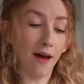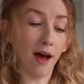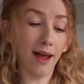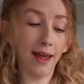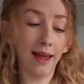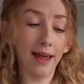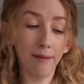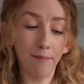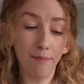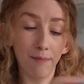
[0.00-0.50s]

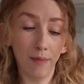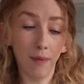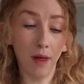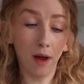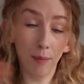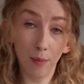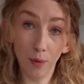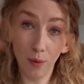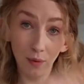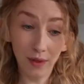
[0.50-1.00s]
that
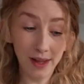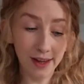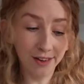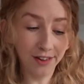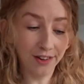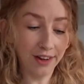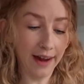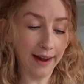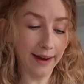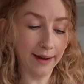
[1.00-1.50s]
I bought
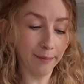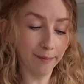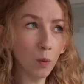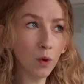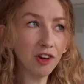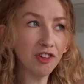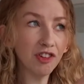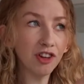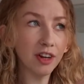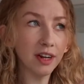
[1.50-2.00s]
this year,
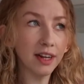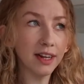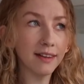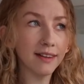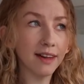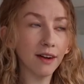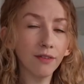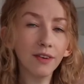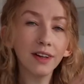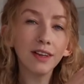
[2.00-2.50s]
which is
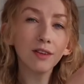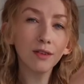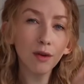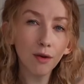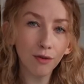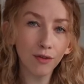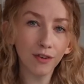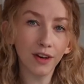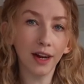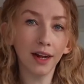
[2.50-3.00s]
definitely
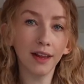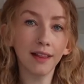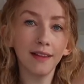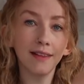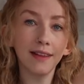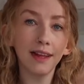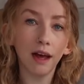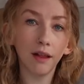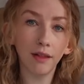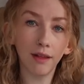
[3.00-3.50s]
softer
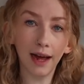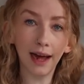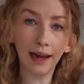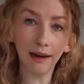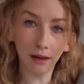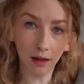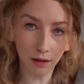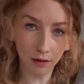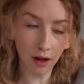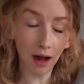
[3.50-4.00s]
than the other
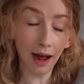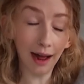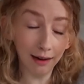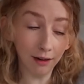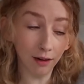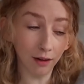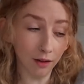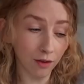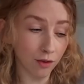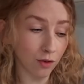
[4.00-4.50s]

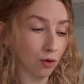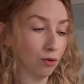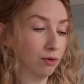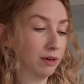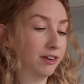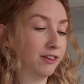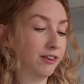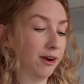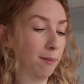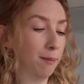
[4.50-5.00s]
And Other
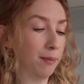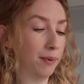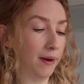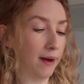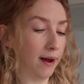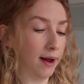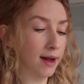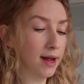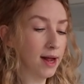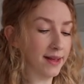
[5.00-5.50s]
Stories
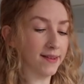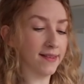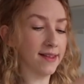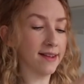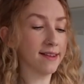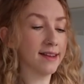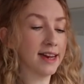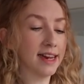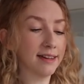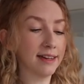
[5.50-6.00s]
jumper, is
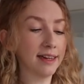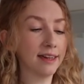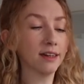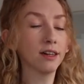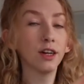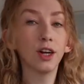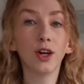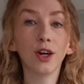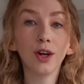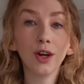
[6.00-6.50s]
this knitted
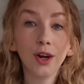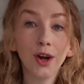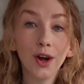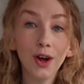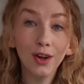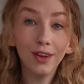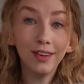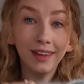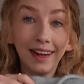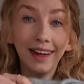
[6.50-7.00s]

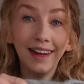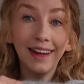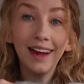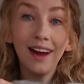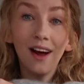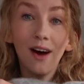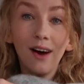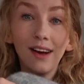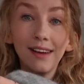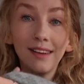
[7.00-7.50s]
hoodie.
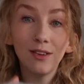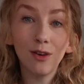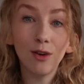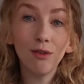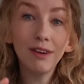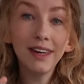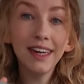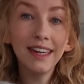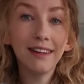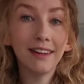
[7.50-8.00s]
I saw
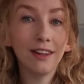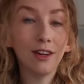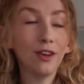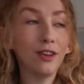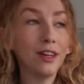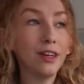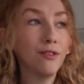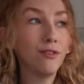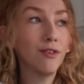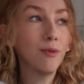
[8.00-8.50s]
a knitted
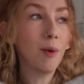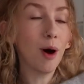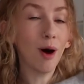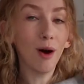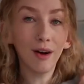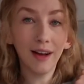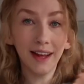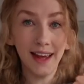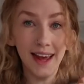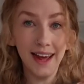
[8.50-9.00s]
hoodie from
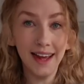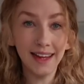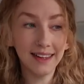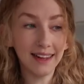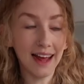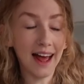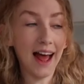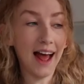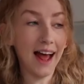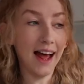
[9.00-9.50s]

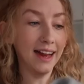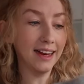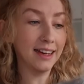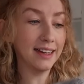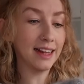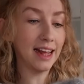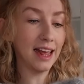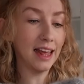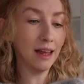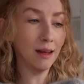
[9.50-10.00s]
Arket
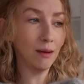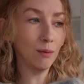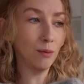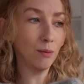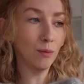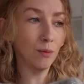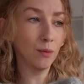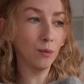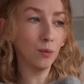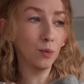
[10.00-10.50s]
and it
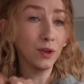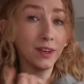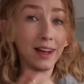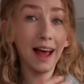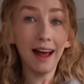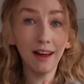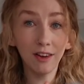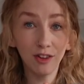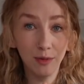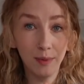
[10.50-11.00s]
was
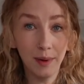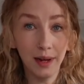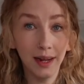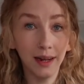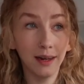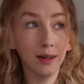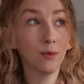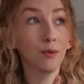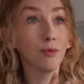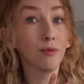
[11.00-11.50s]
cashmere
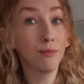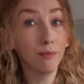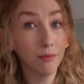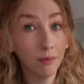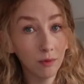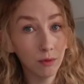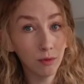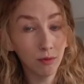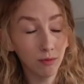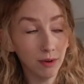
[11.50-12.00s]
and it was
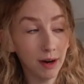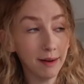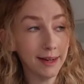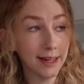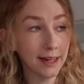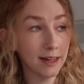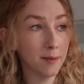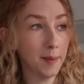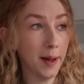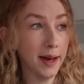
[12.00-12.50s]
very
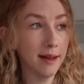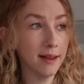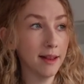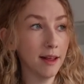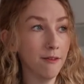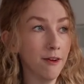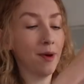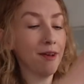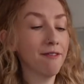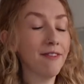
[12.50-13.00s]

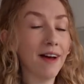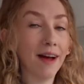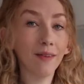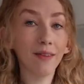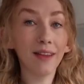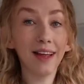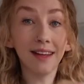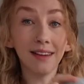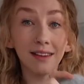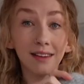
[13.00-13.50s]
expensive. I
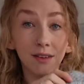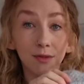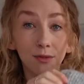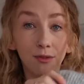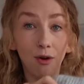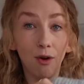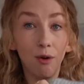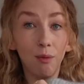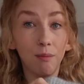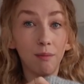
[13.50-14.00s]
found this
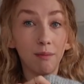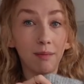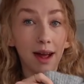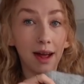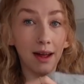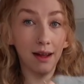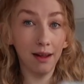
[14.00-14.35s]
from